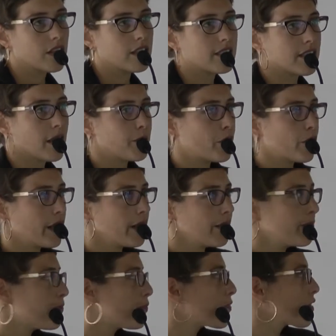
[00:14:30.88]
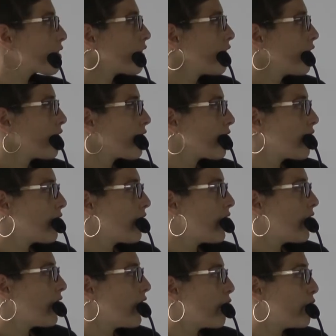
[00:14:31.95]
In summary,
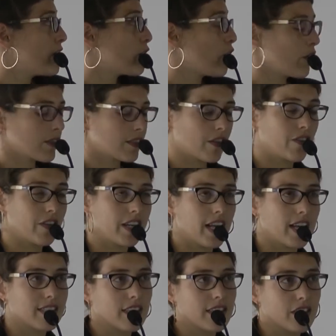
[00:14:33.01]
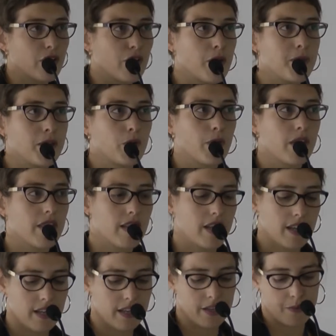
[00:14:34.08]
our results are in excellent agreement with
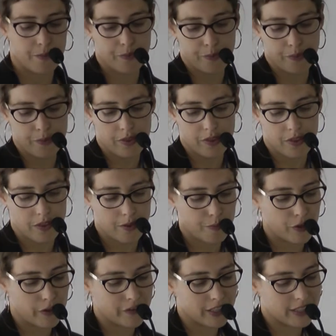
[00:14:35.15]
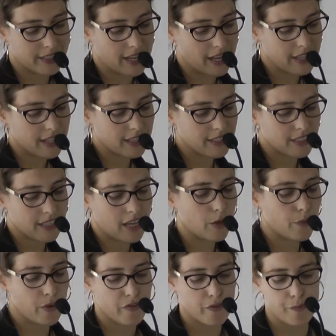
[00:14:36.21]
previous studies
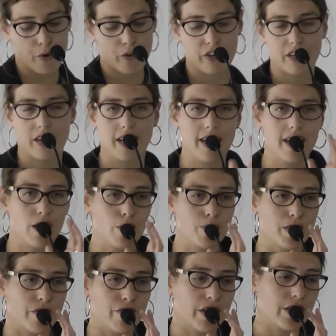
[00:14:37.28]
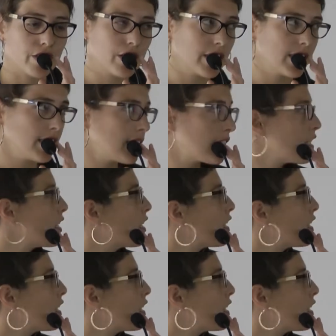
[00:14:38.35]
and with reported clinical observations.